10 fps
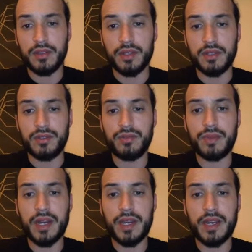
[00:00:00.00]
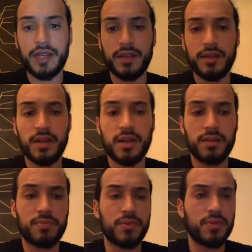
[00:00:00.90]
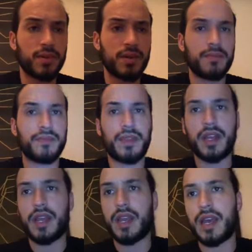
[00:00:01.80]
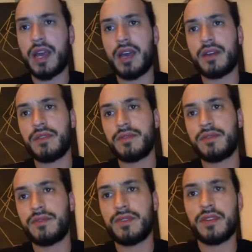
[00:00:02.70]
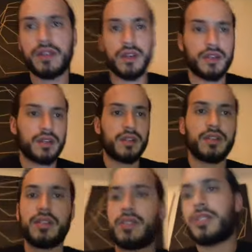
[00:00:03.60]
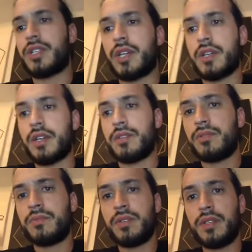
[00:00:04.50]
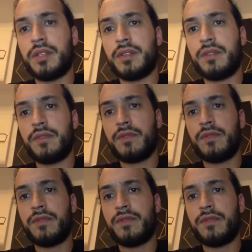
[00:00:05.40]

The Dubai program that I have, let's check. I do believe,